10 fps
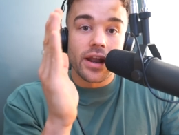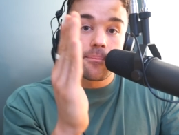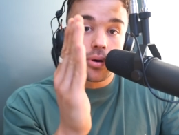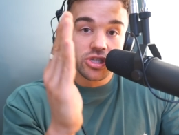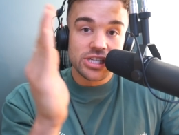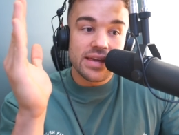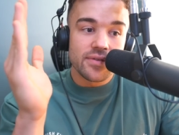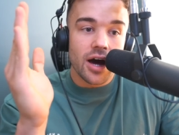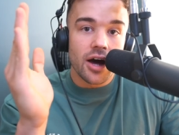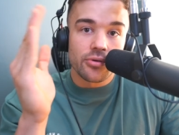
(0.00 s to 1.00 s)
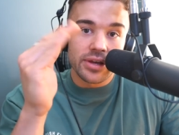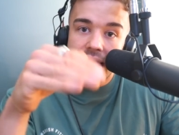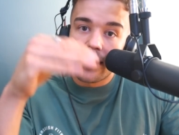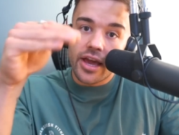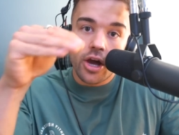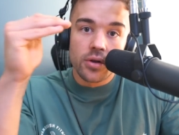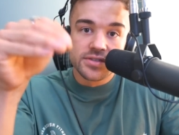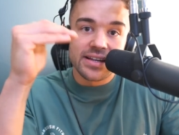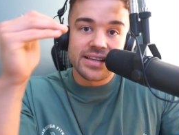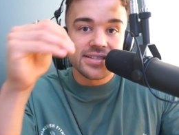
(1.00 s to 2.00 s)
then I'd push it even harder again like
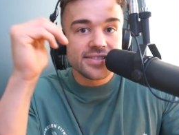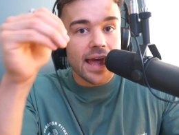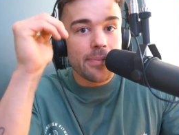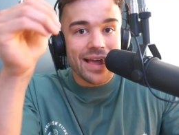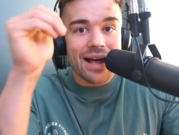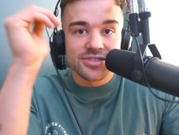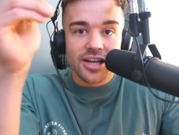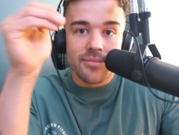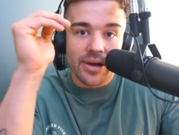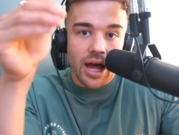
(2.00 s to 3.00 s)
constantly stepping outside of